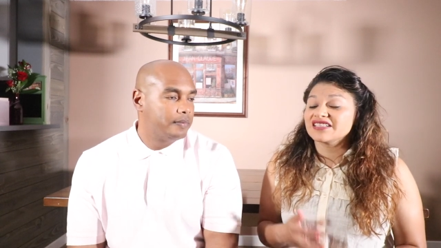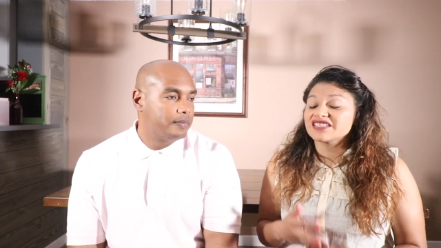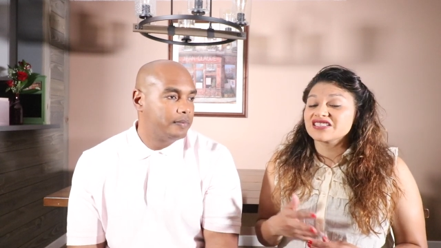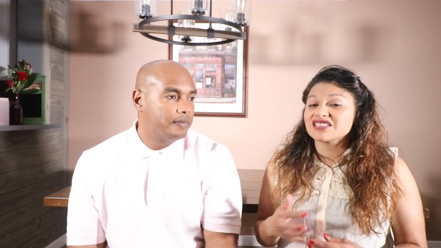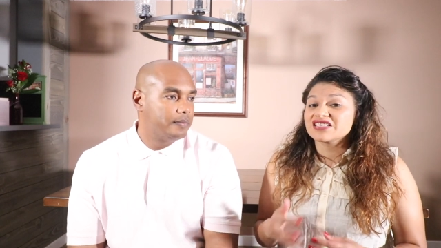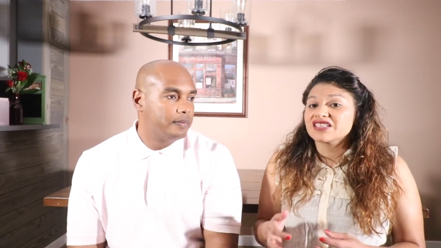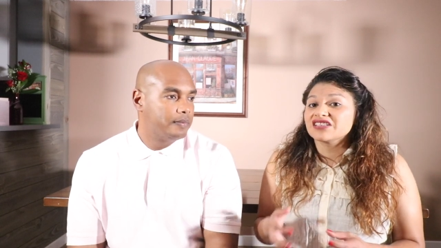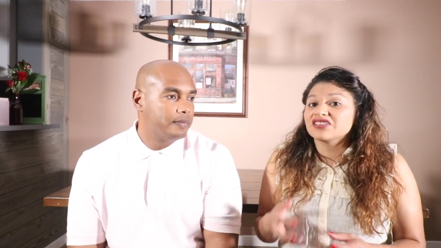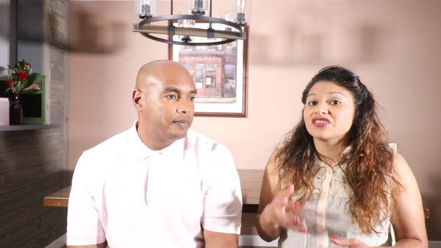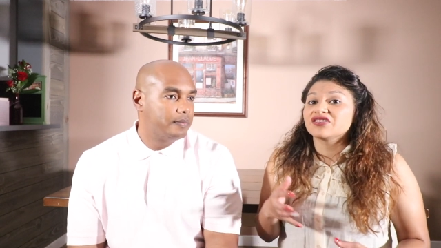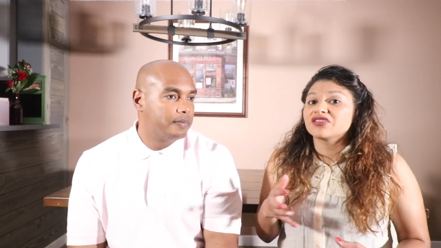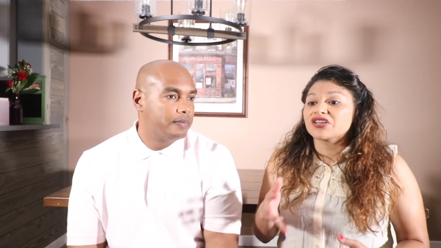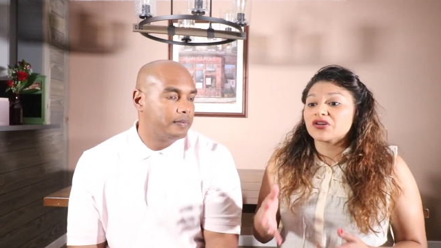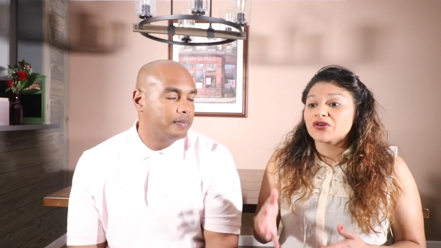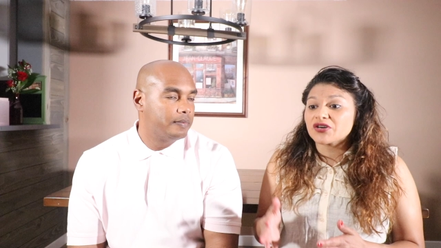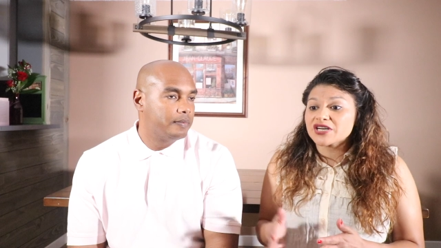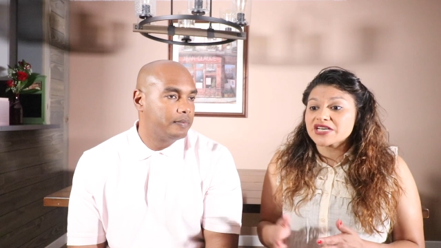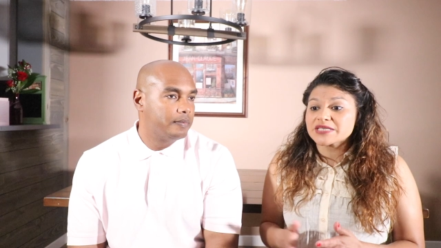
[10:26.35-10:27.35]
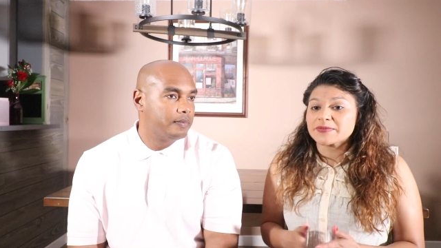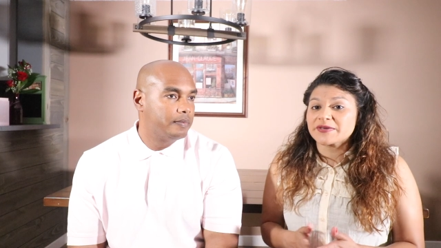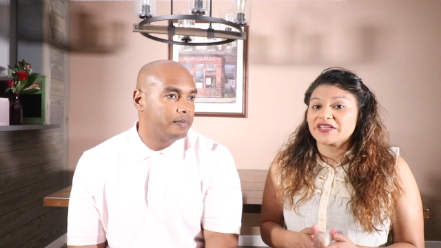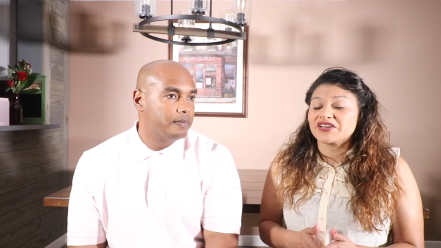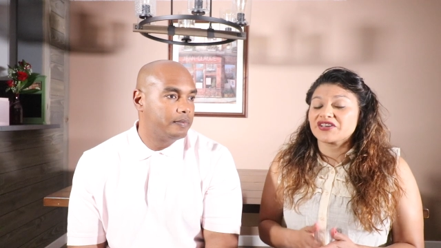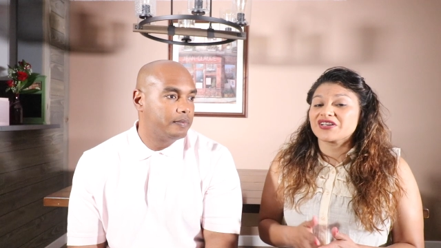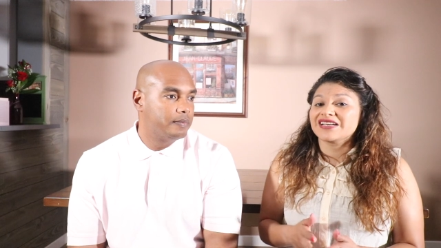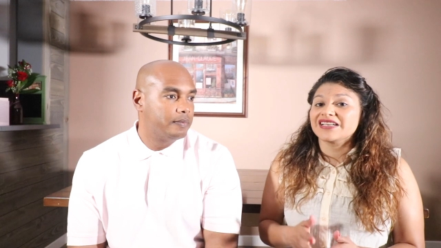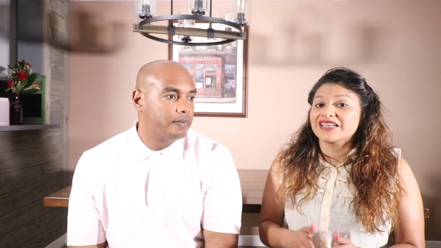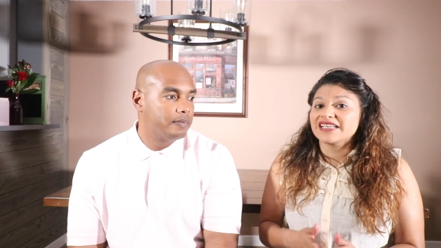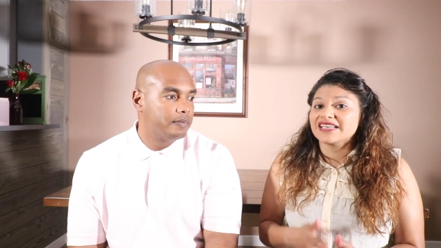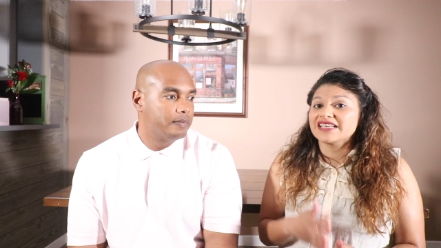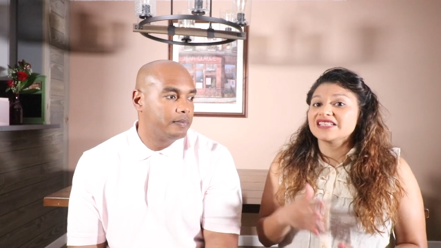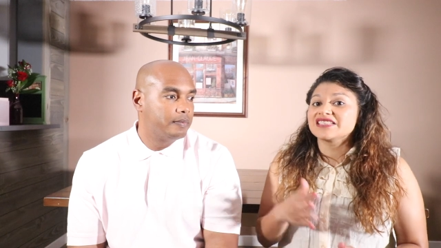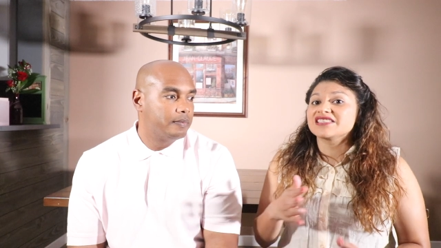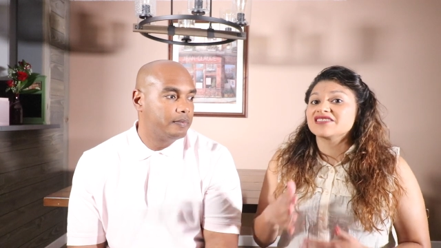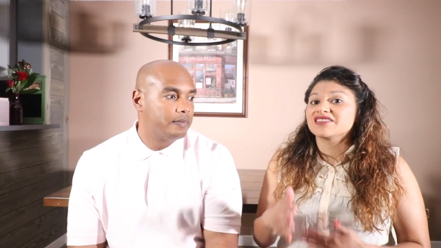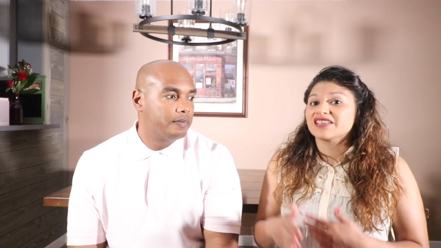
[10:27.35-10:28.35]
Speaker 1: this is the little encouragement that you're gonna
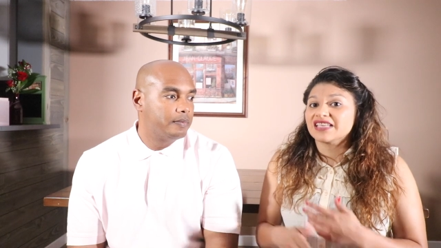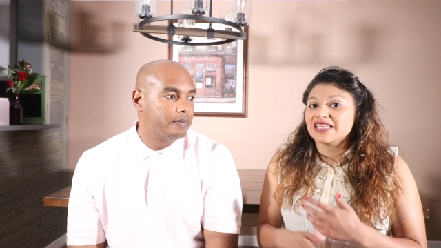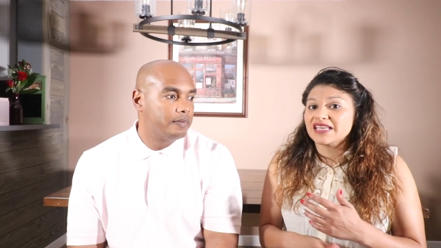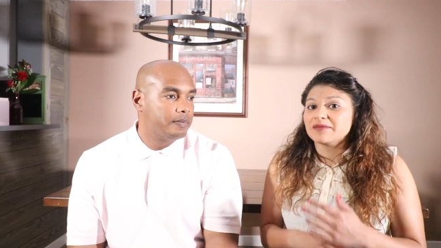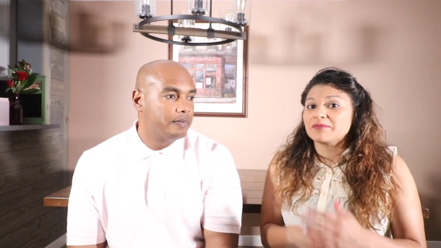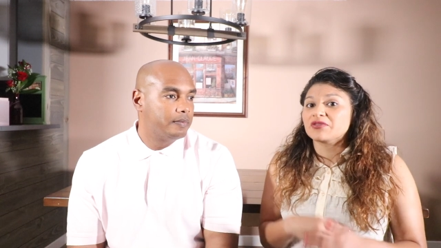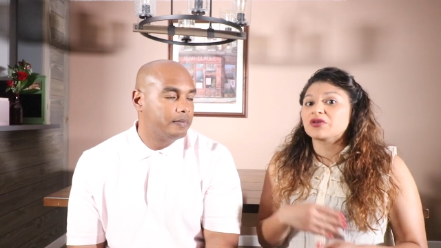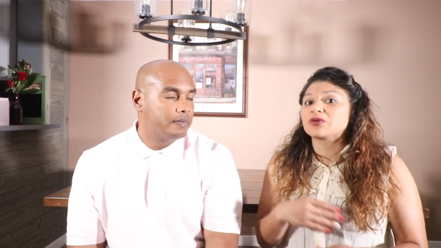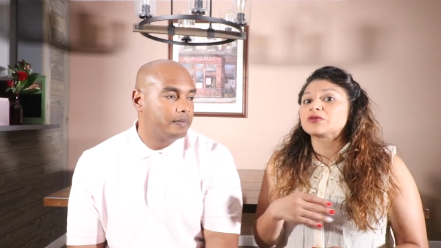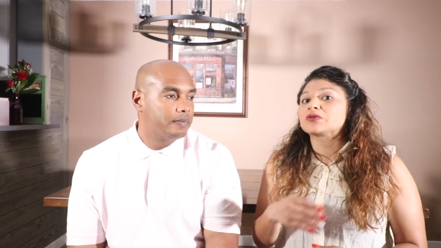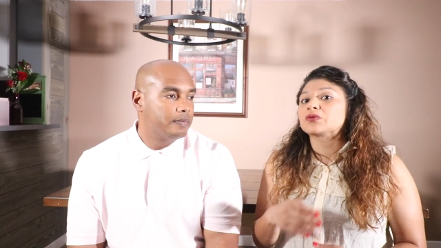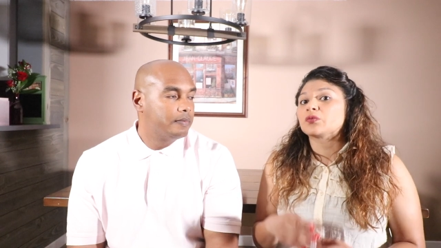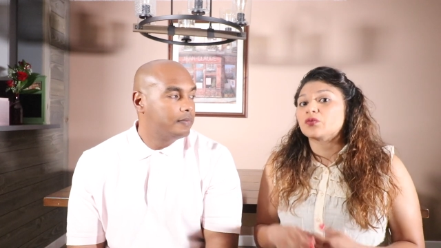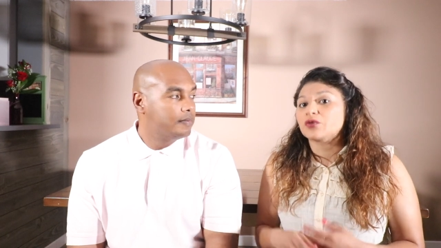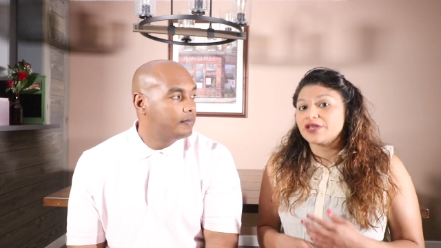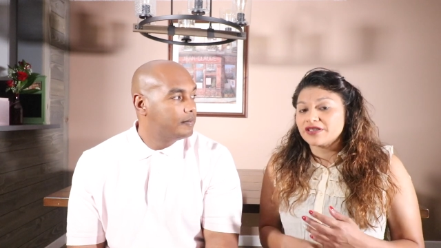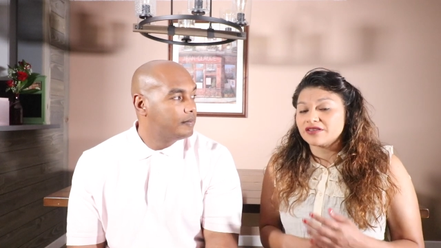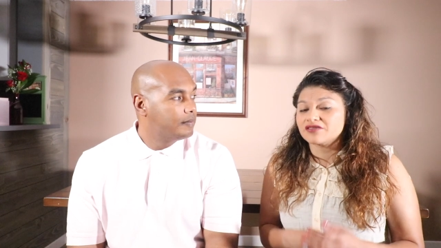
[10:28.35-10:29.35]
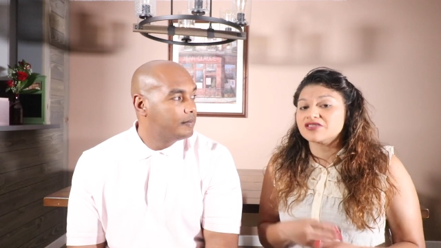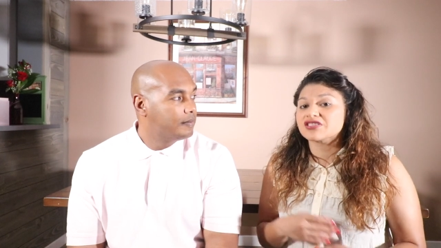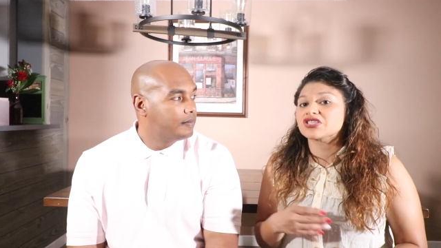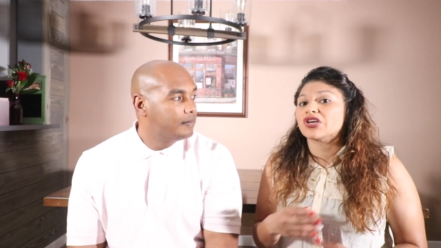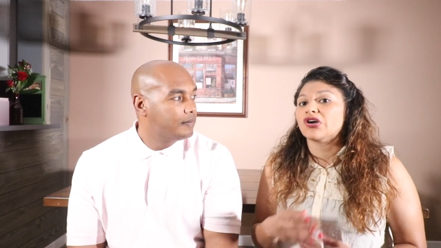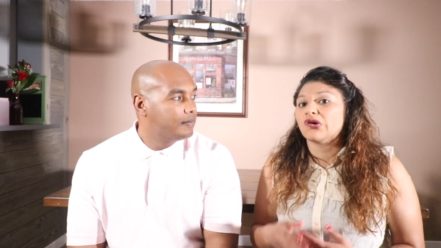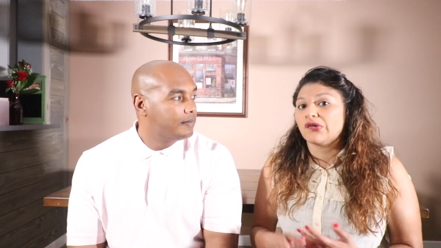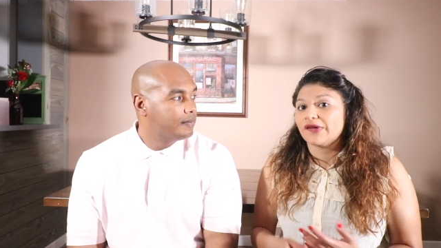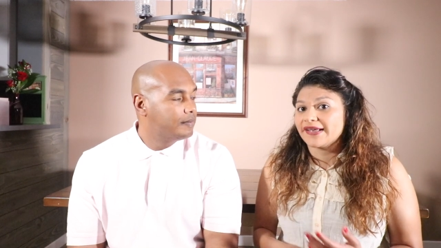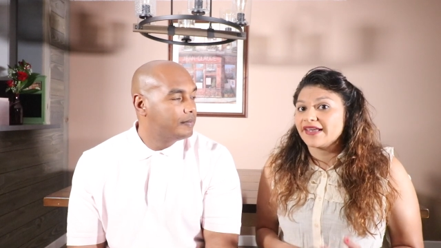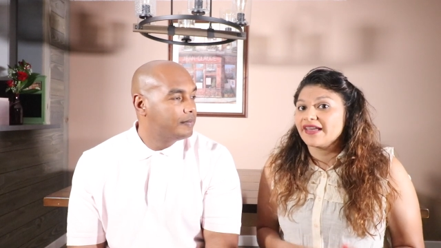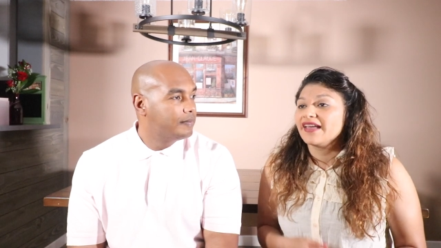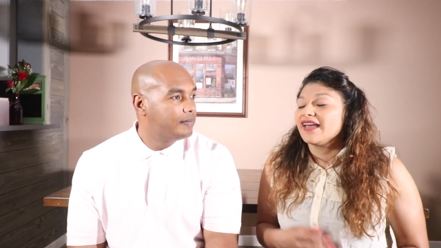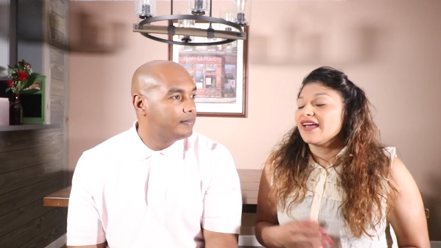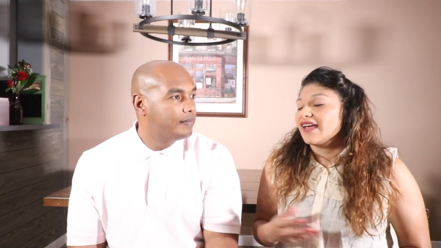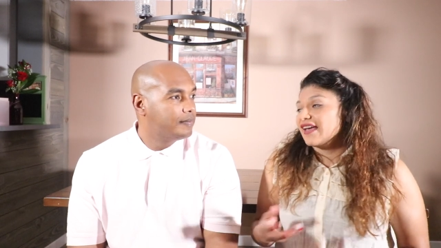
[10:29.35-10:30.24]
need to keep those wheels going.